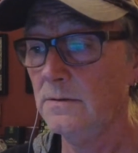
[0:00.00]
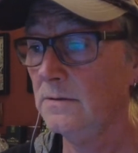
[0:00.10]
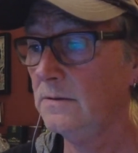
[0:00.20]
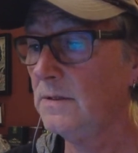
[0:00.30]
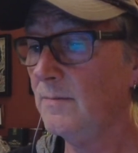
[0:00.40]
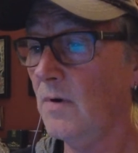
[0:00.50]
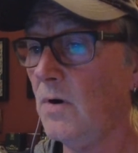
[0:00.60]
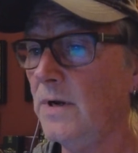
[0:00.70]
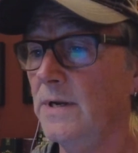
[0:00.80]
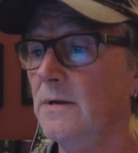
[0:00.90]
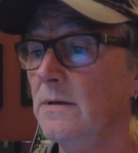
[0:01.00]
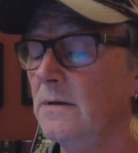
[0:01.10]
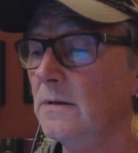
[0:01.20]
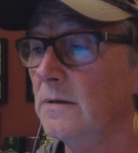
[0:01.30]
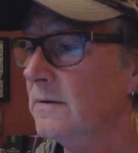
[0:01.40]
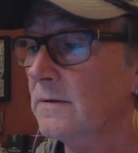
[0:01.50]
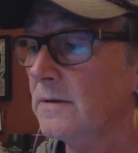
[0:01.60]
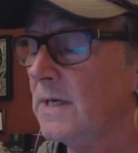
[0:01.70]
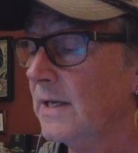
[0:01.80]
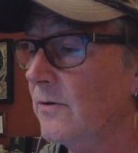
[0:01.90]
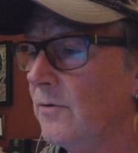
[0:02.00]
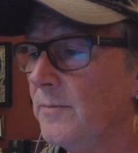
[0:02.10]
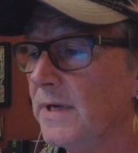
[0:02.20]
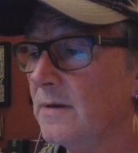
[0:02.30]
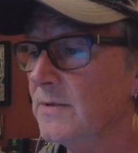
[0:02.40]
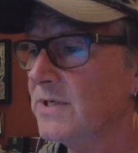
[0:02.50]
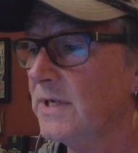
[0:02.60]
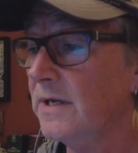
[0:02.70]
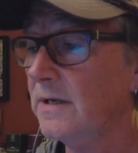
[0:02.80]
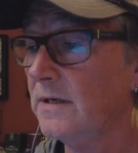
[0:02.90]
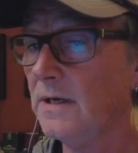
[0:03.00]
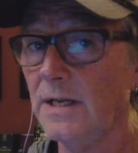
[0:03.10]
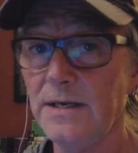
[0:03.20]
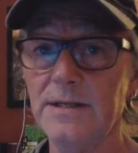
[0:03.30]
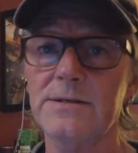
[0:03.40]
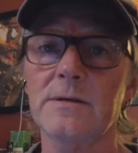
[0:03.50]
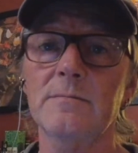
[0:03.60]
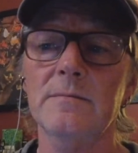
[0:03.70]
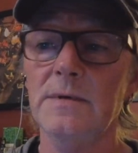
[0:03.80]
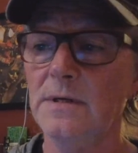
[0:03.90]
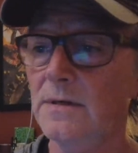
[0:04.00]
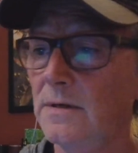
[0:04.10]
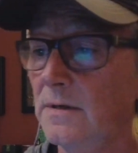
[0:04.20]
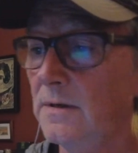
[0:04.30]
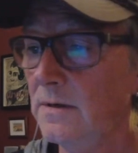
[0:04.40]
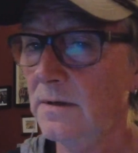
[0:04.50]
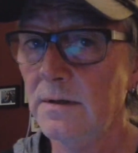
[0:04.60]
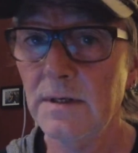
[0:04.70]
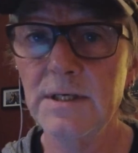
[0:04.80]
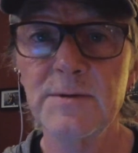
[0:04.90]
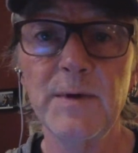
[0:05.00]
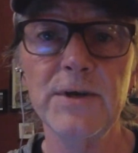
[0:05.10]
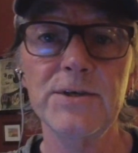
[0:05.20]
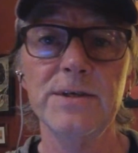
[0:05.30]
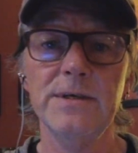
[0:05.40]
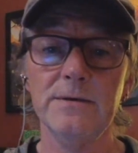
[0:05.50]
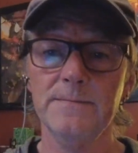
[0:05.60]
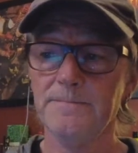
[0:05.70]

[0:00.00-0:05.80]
Come on. Cannot make a mistake and need some inspiration here.